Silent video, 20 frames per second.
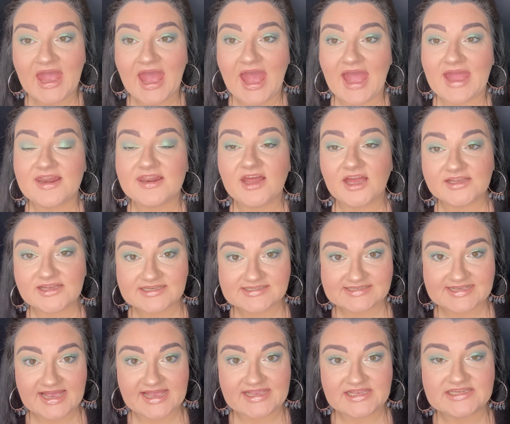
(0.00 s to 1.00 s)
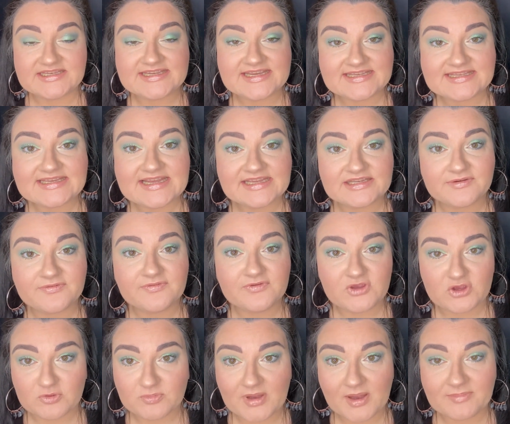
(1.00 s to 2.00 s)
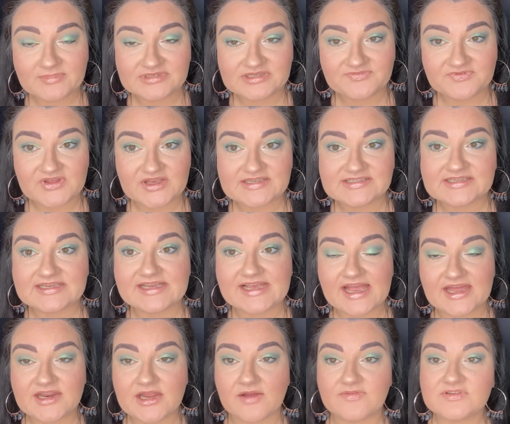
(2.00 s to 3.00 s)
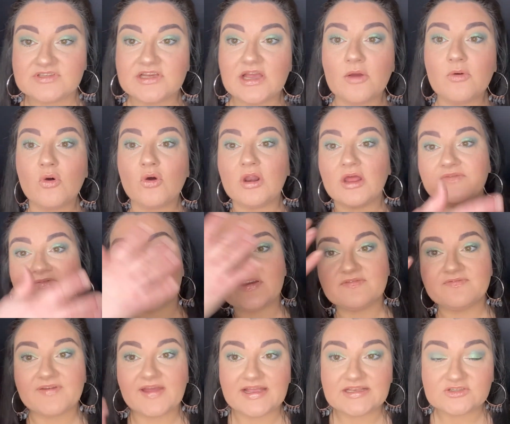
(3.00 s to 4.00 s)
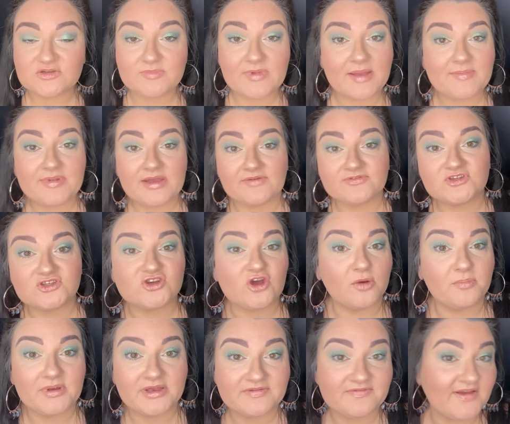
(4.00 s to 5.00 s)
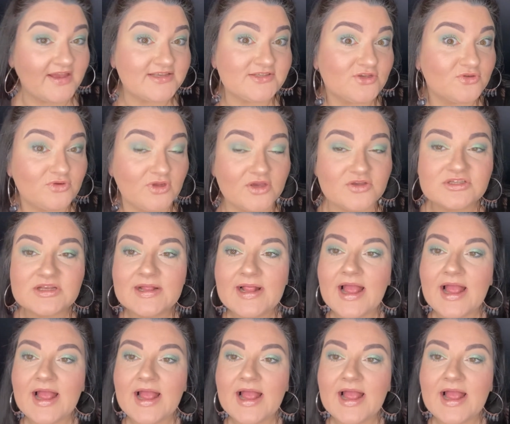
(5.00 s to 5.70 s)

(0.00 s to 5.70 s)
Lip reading: Like I say, you did need a few pumps of this to get enough to go all over your face, or maybe I've just got a big face, who knows.